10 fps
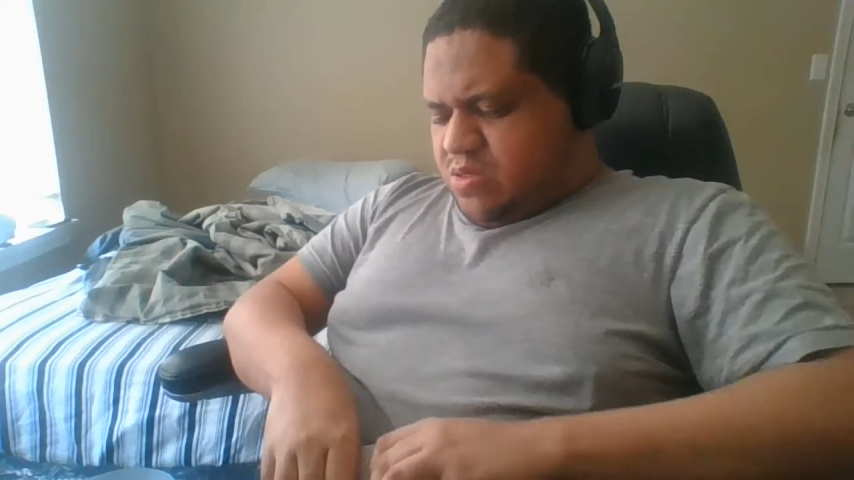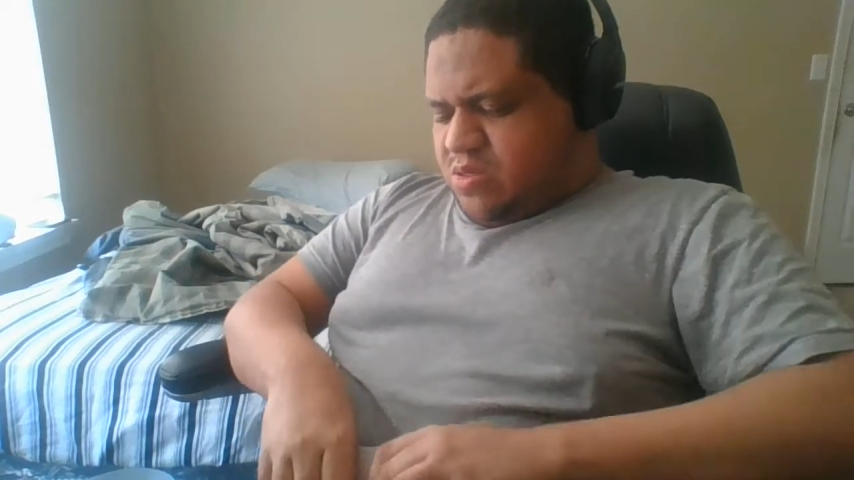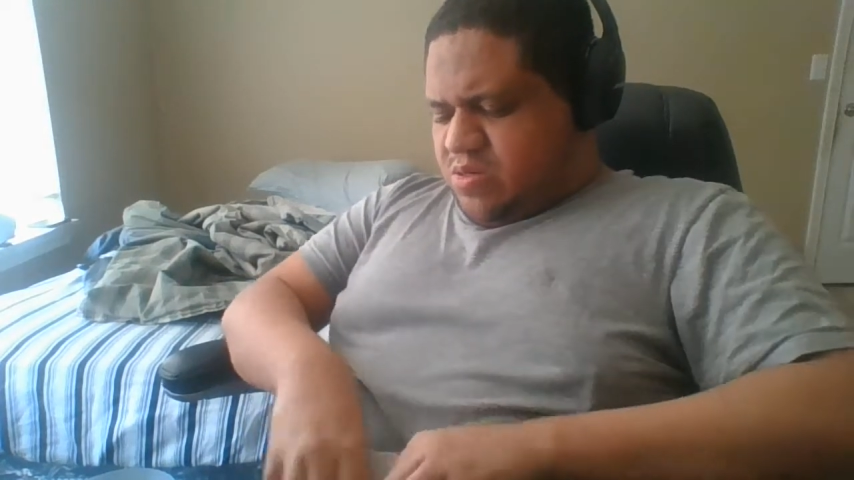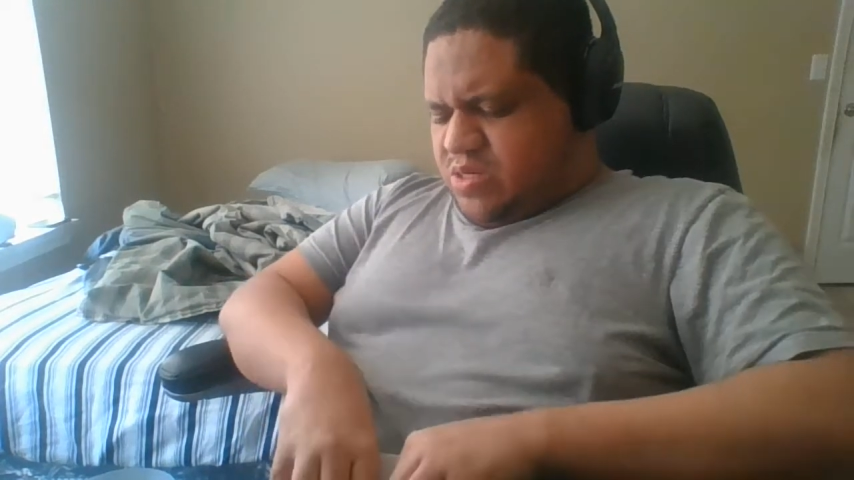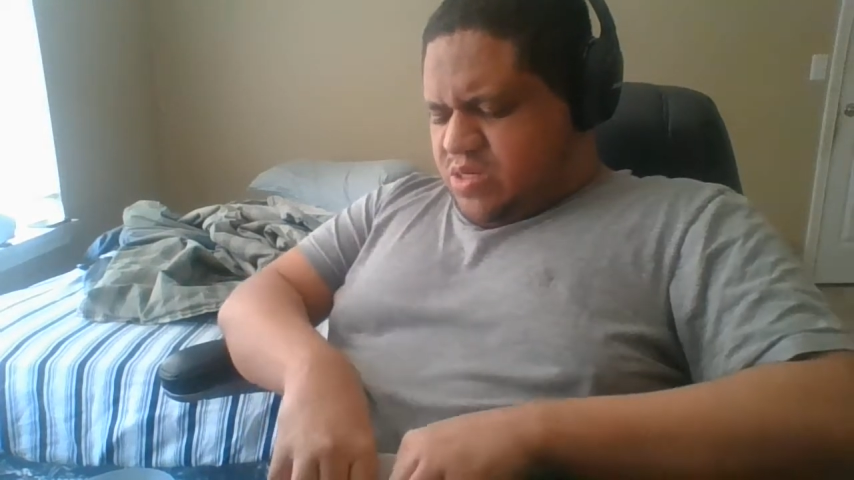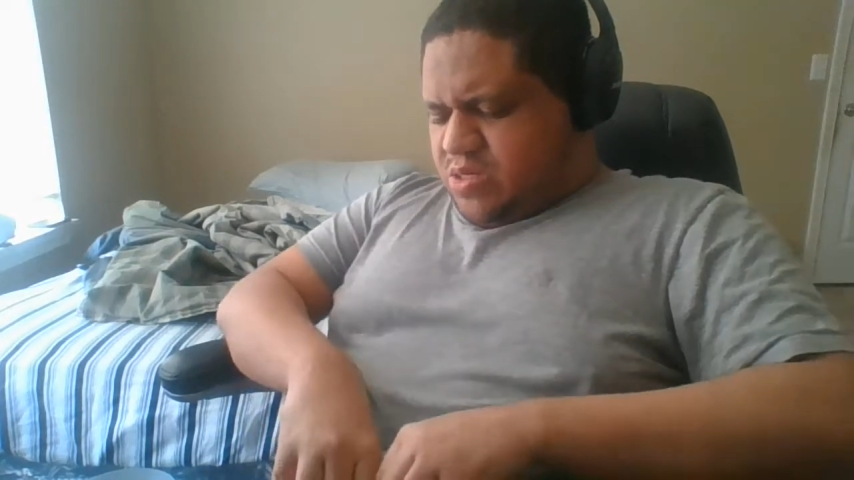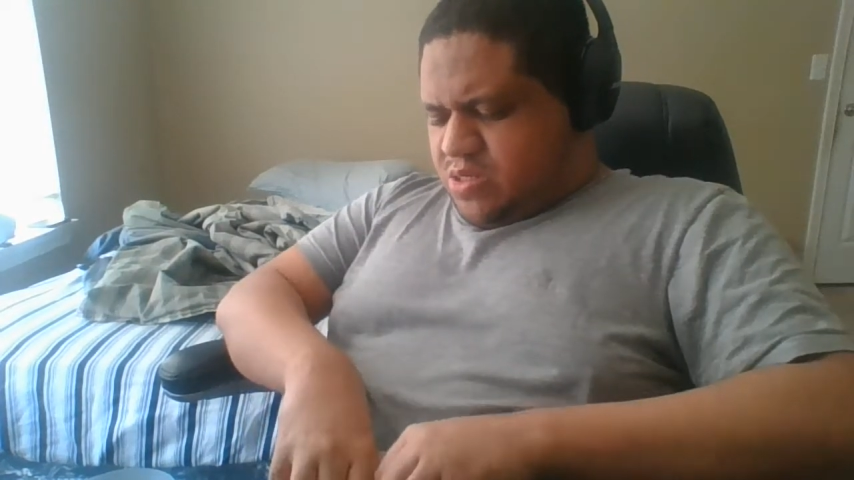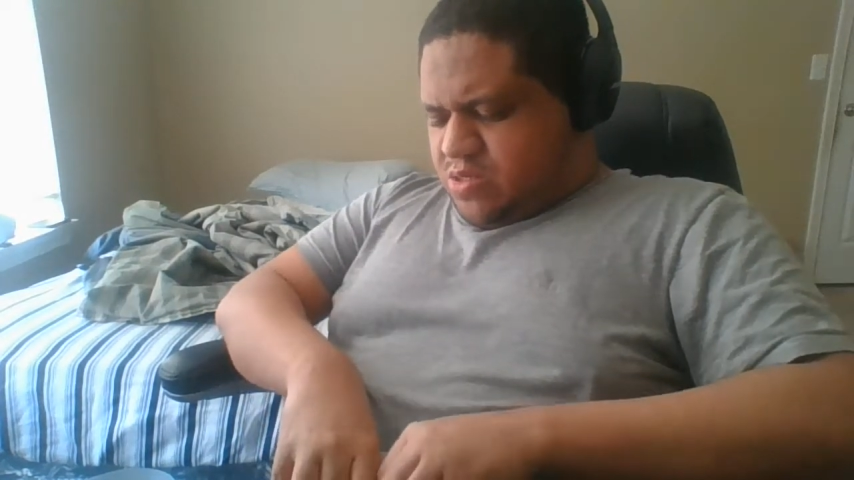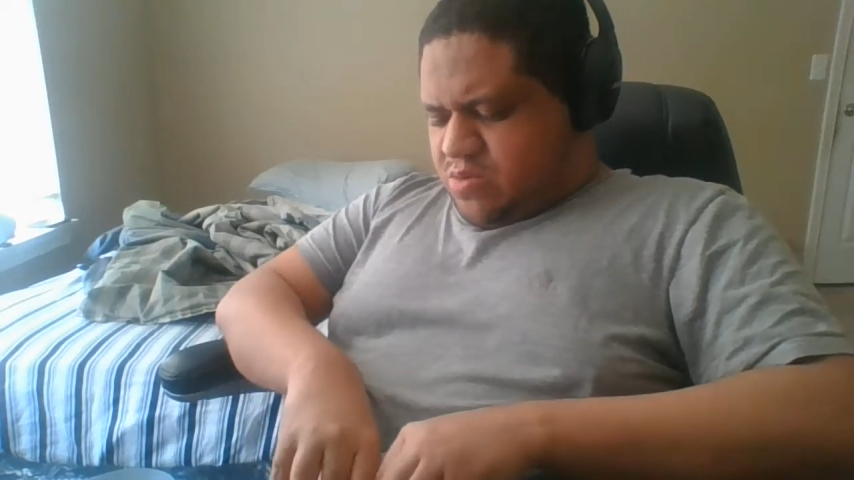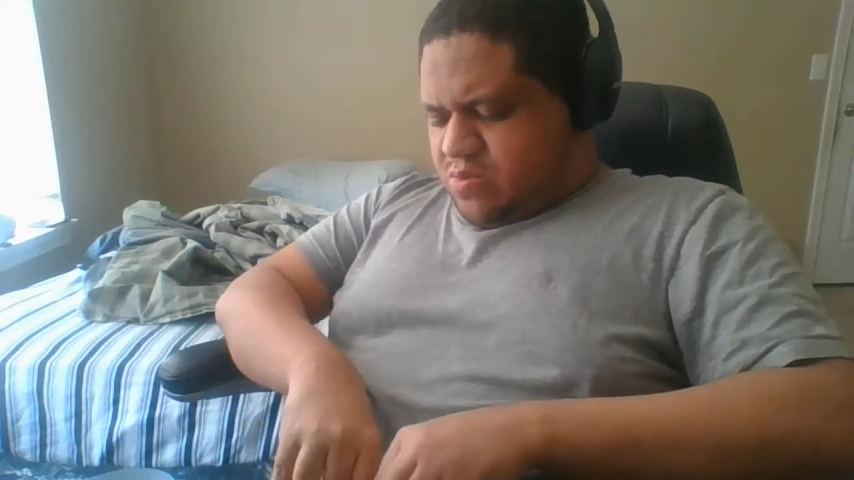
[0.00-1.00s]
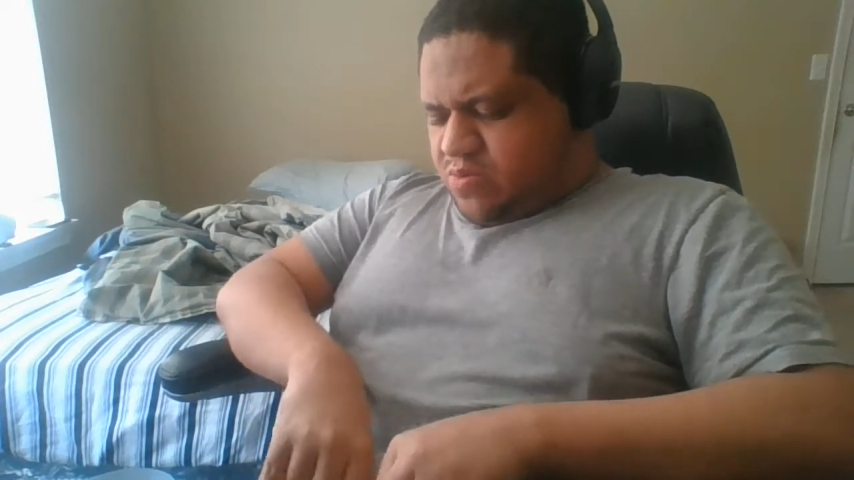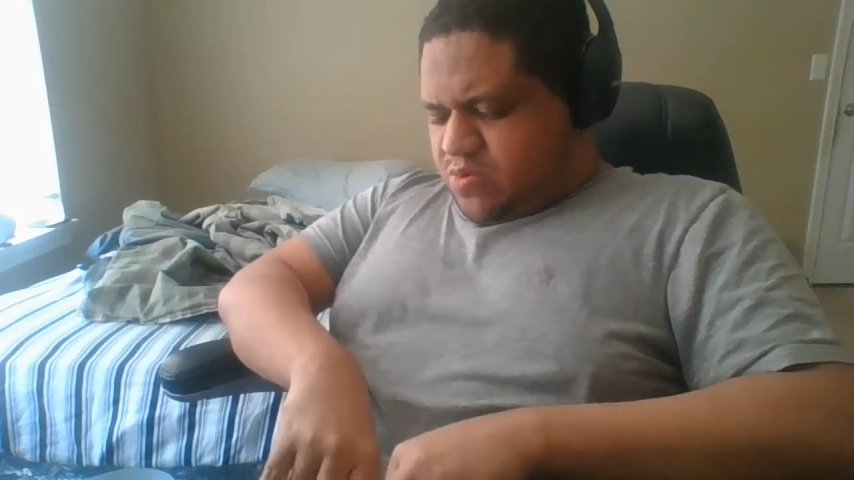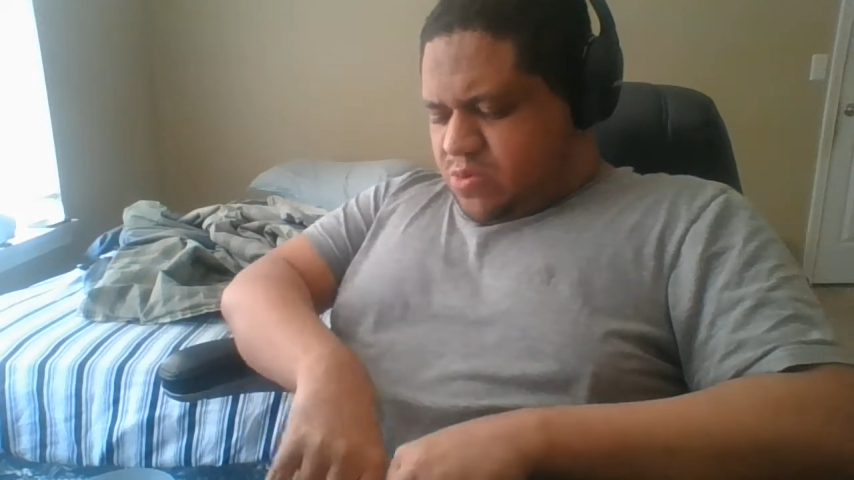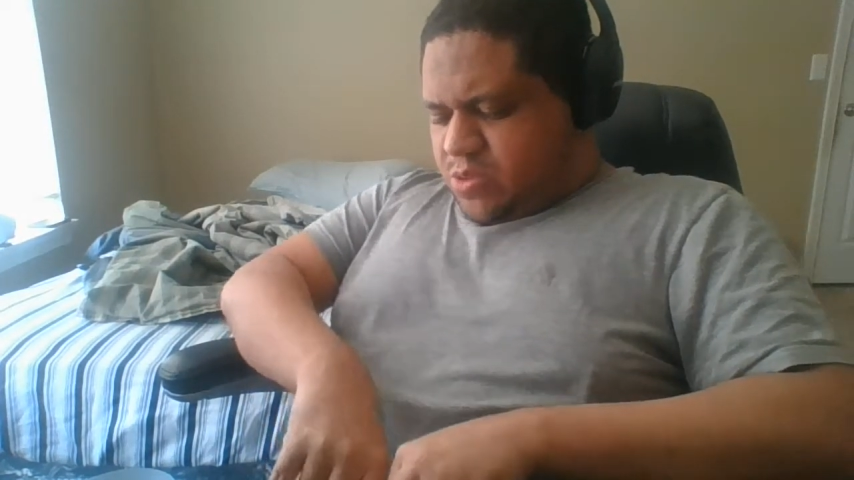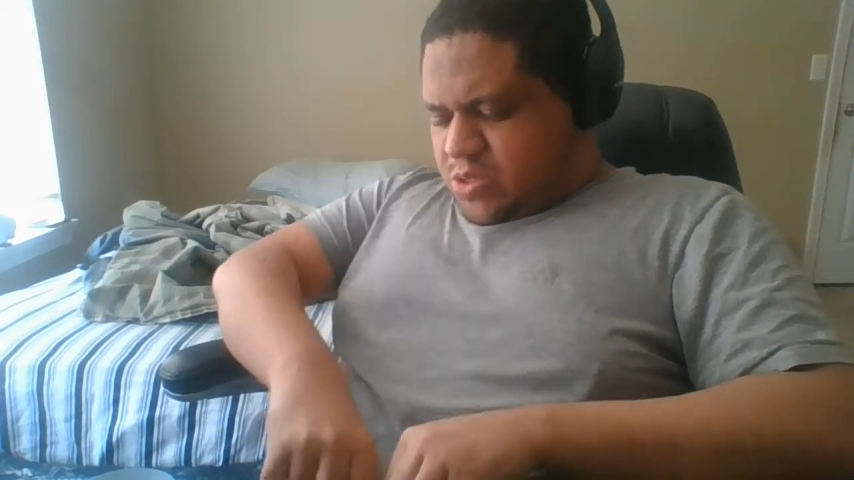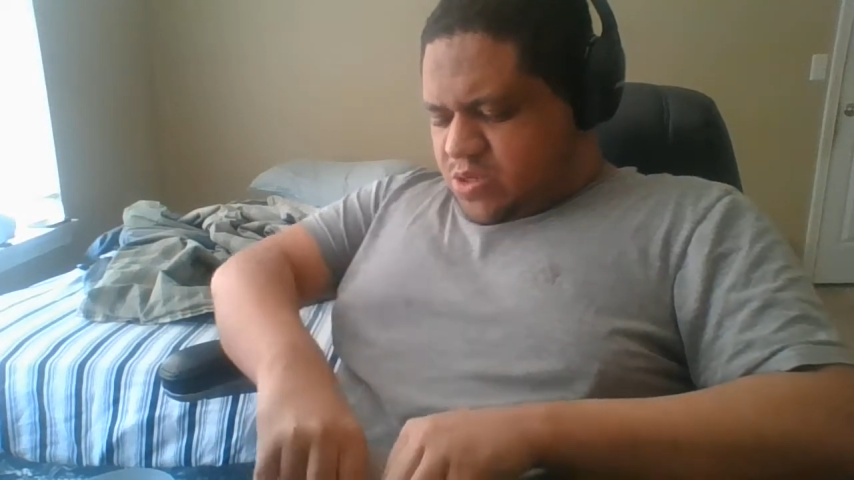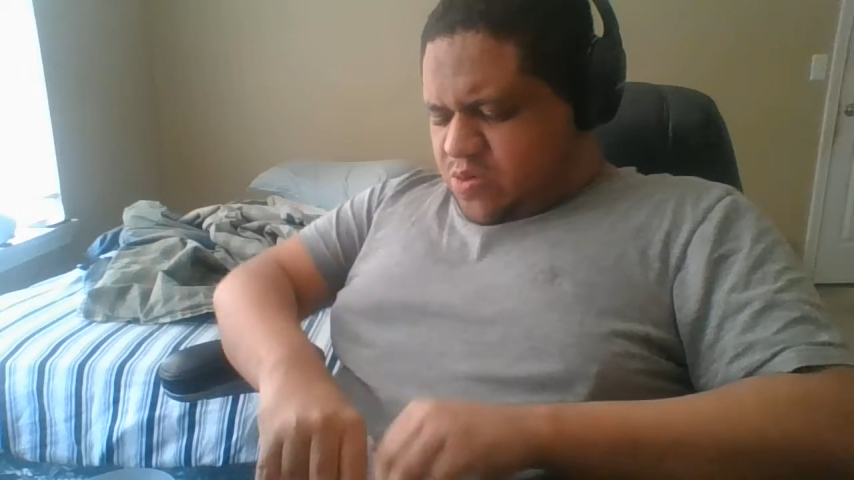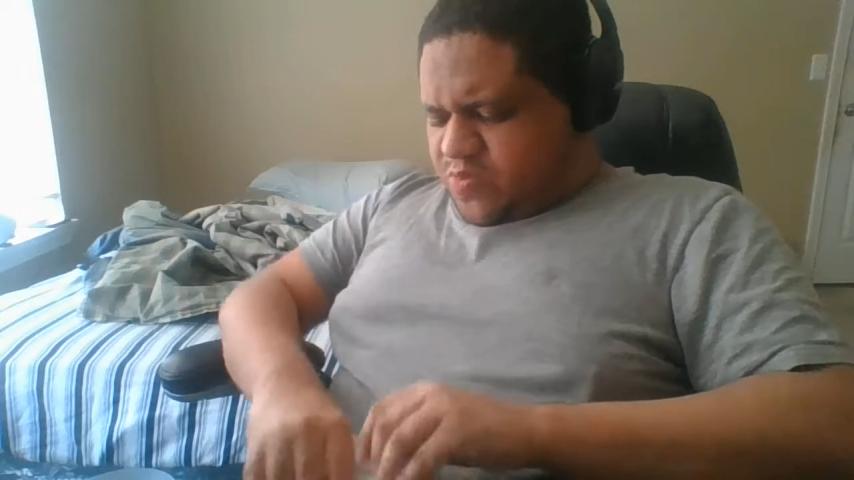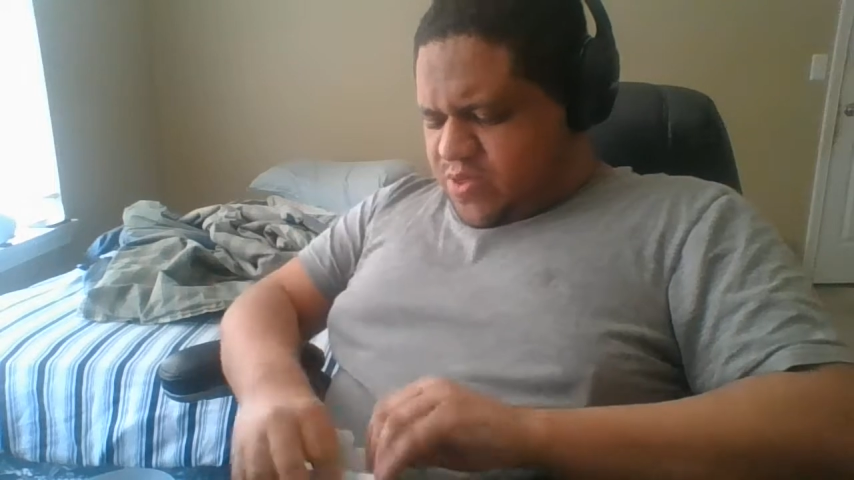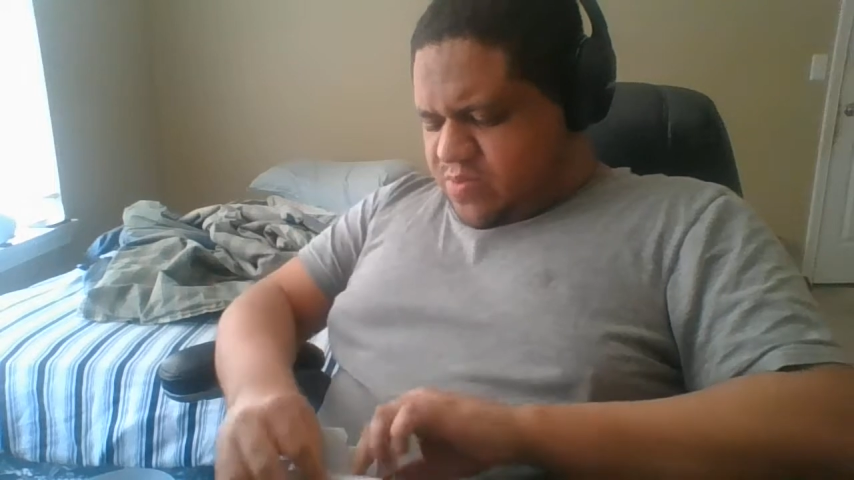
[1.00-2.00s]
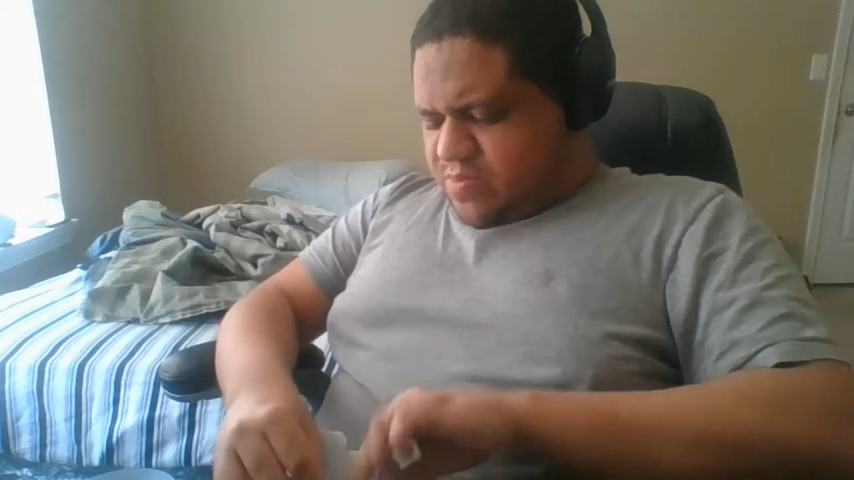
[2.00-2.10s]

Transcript: All right, pull this open.